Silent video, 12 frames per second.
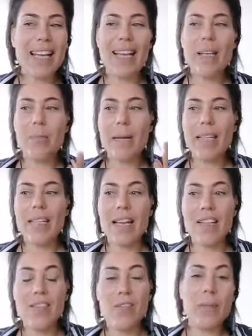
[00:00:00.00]
and
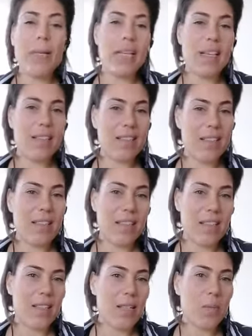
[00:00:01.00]
maintains for me is
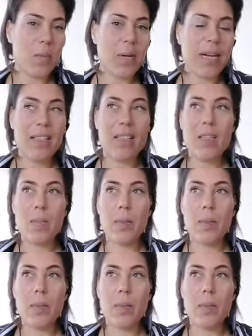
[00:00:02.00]
this practice,